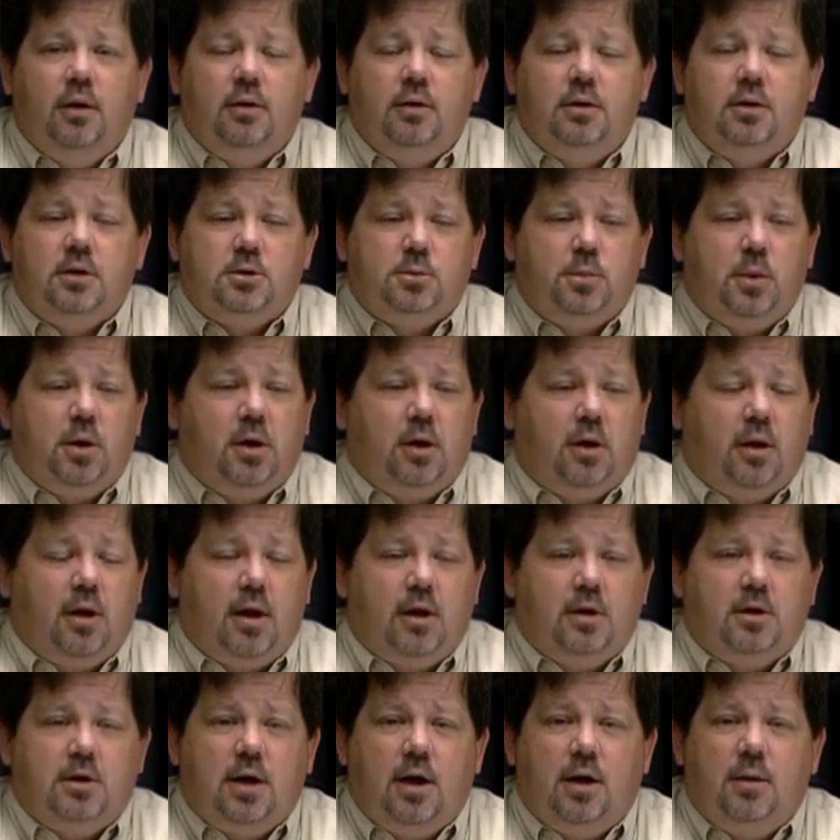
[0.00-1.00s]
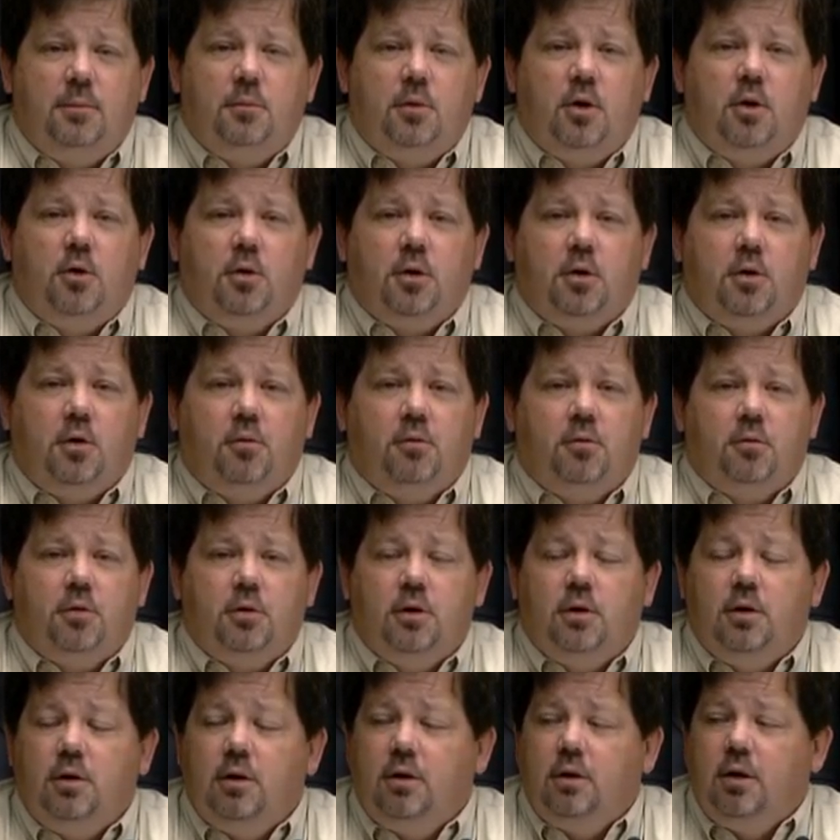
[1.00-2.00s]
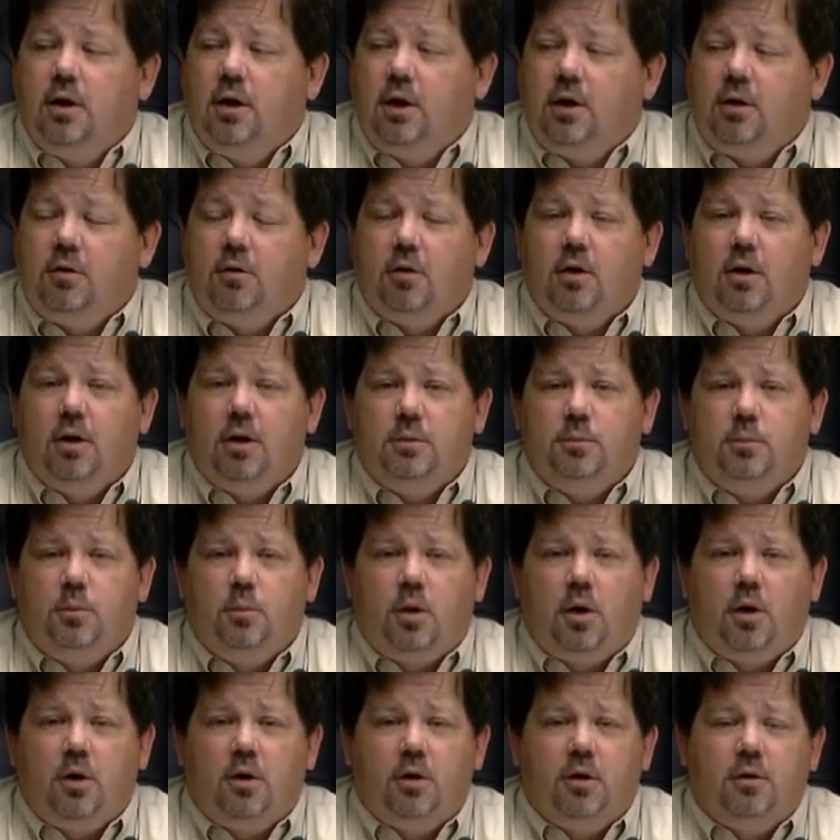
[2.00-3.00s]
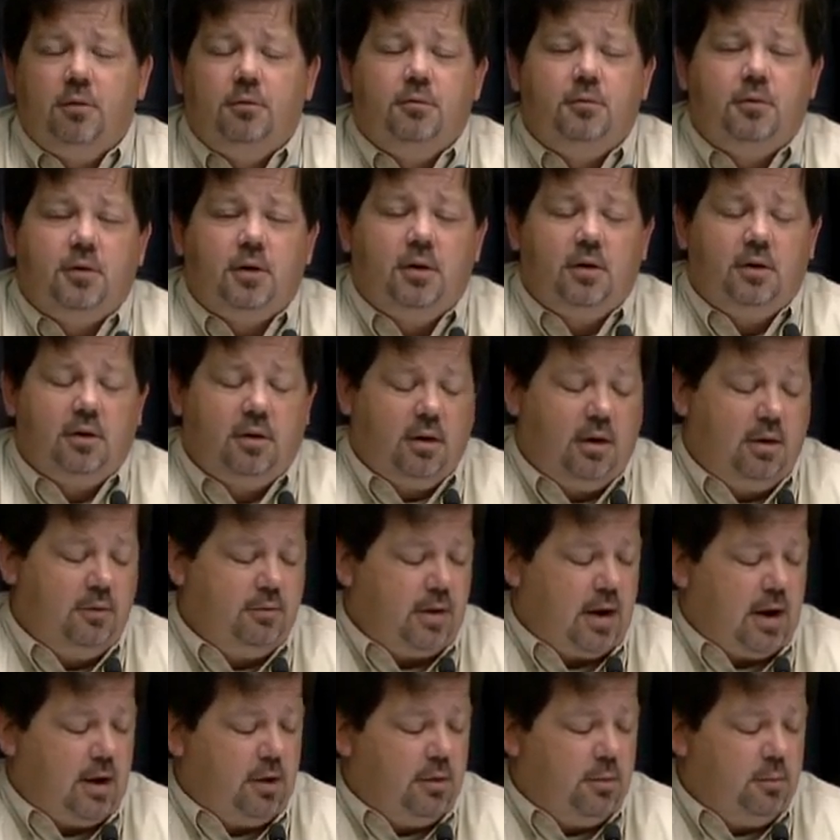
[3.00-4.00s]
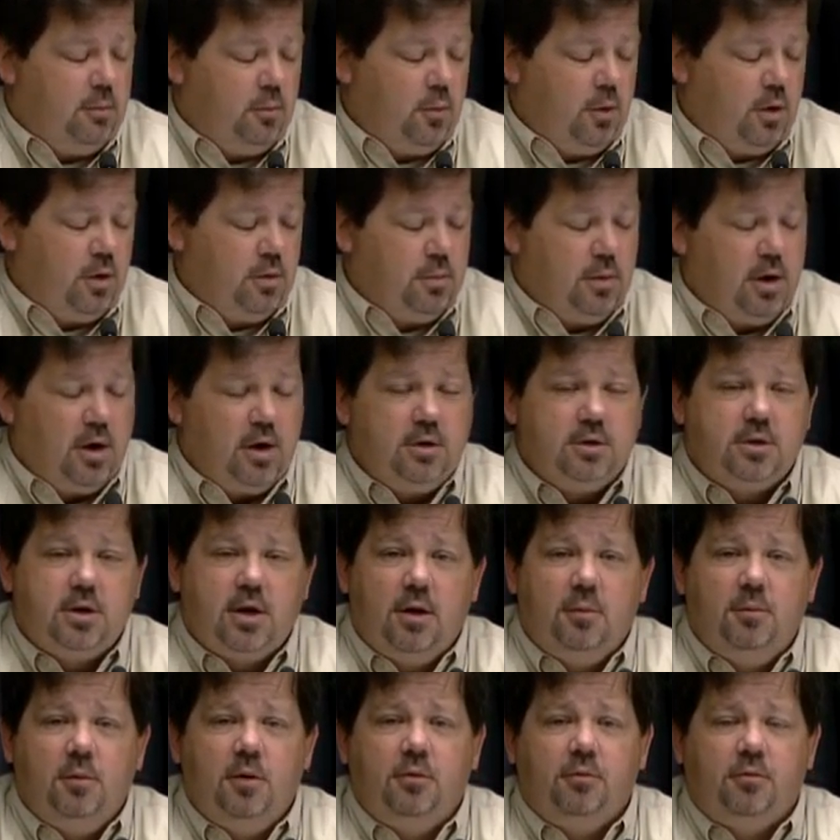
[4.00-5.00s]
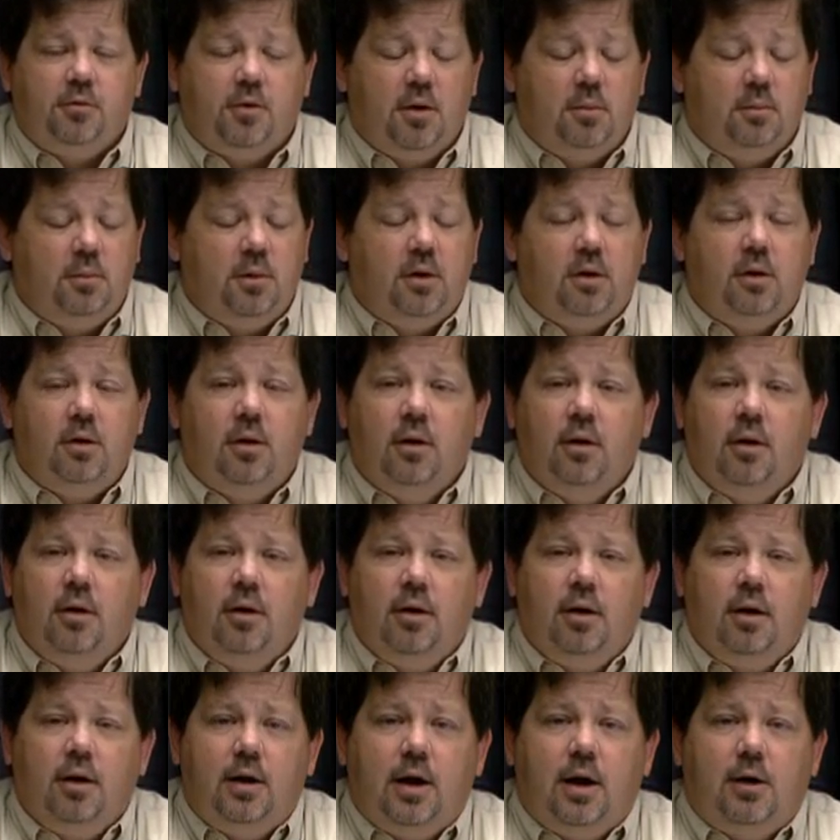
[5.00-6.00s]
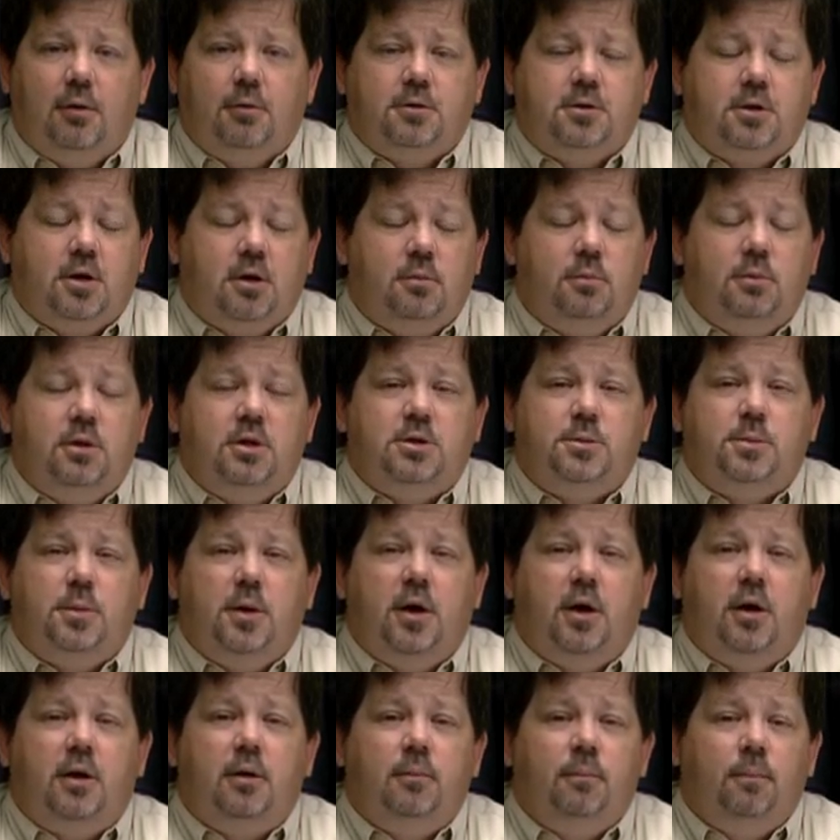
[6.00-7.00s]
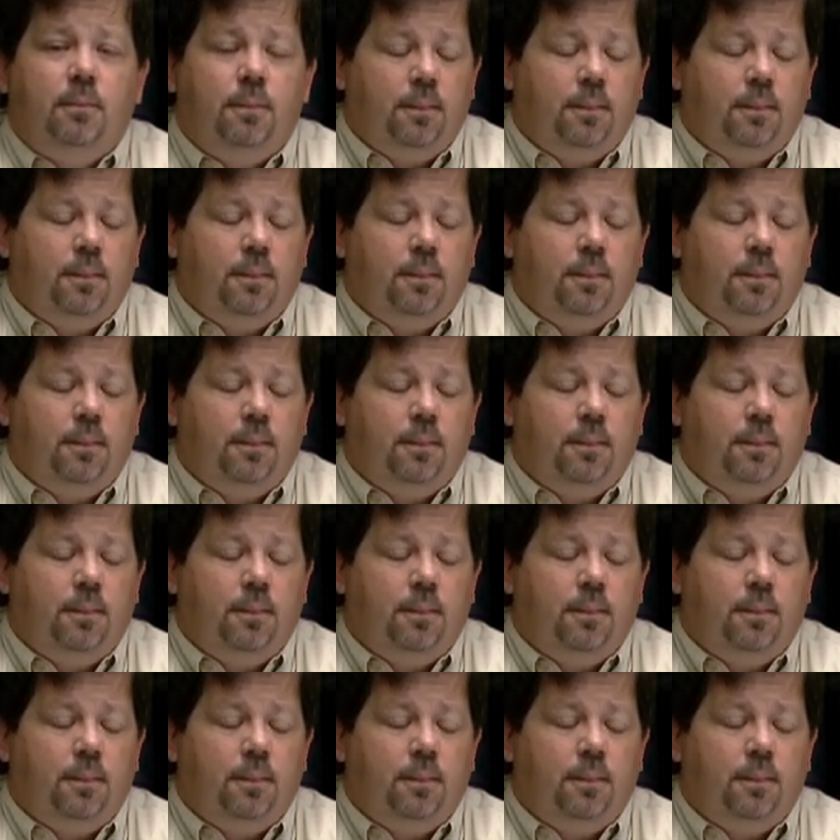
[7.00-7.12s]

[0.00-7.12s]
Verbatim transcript: to spend a lot of time going over the nitty gritty part of uh, of how the, where the money's coming from and and how it's going to be spent.